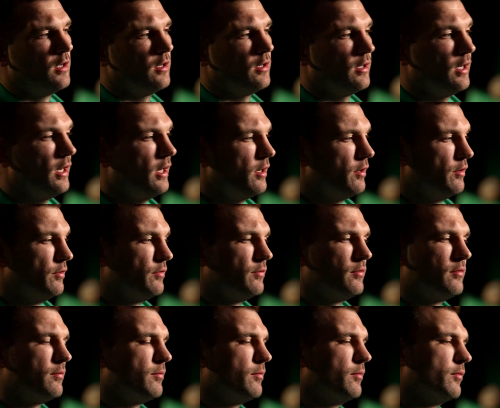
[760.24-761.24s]
Yeah,
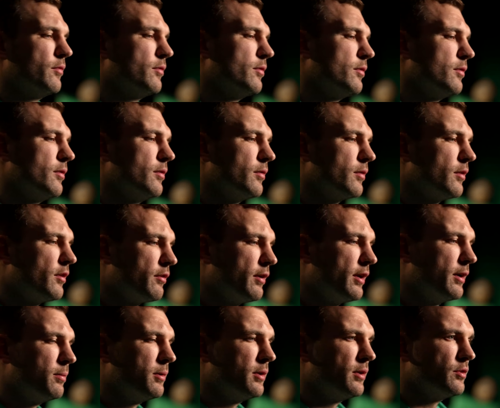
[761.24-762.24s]
this is an
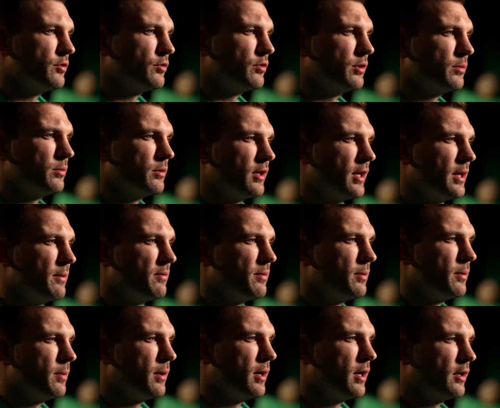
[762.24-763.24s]
incredibly enjoyable game to
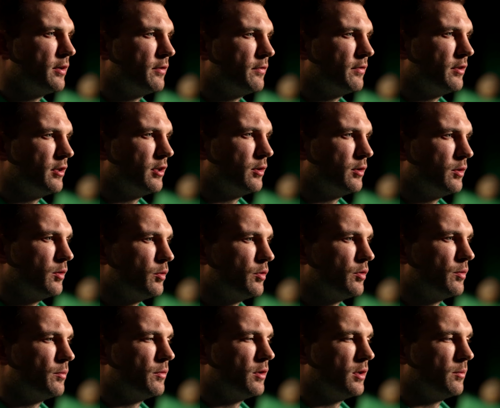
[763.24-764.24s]
be part of. You know,
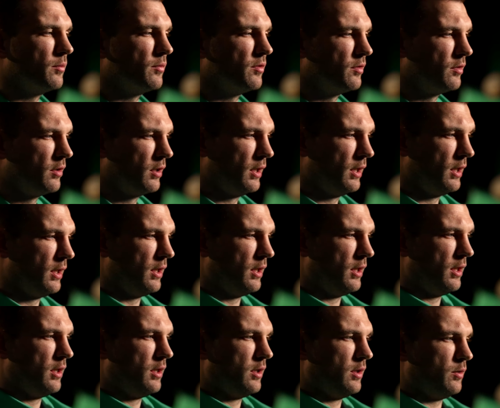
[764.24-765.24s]
sometimes
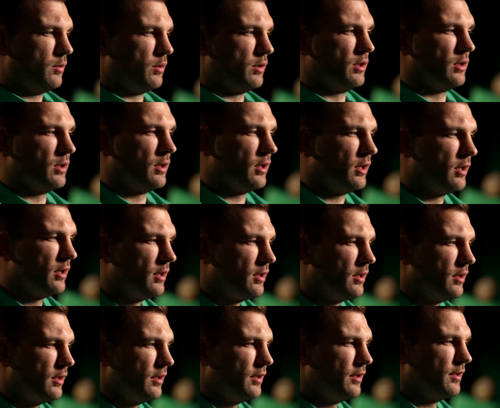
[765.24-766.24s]
when you're
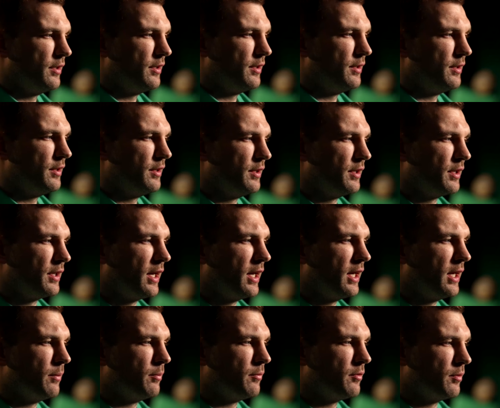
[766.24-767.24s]
in a
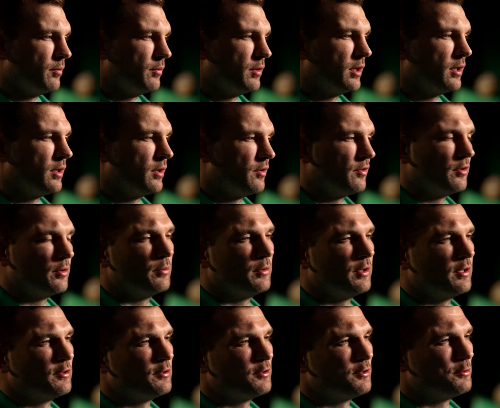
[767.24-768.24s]
game, something some
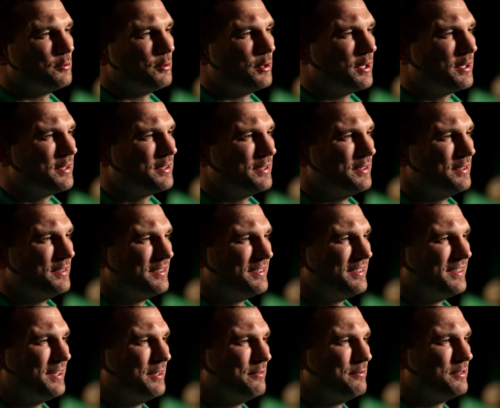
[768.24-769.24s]
things just works, and
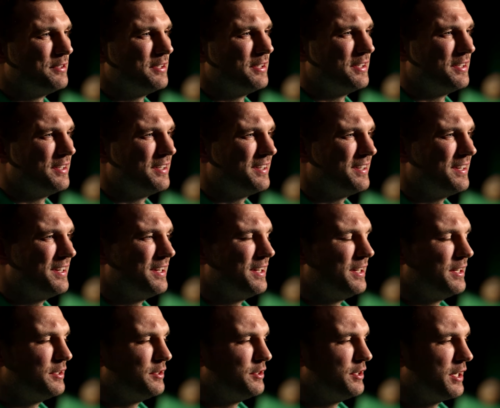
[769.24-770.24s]
obviously
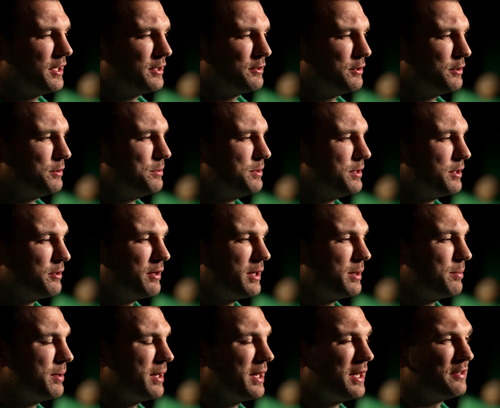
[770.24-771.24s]
uh, Jack threw me a
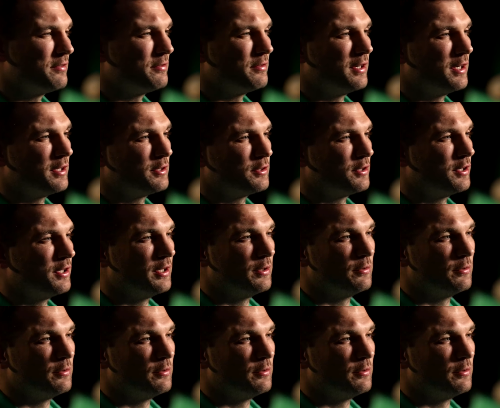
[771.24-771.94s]
great pass for that try.